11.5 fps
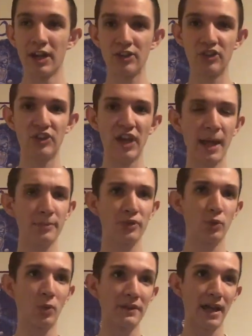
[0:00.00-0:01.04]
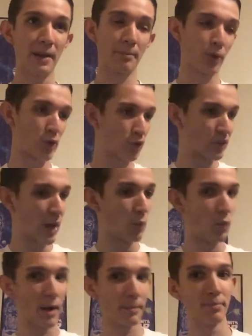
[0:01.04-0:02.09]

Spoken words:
Sam's the one that murders that one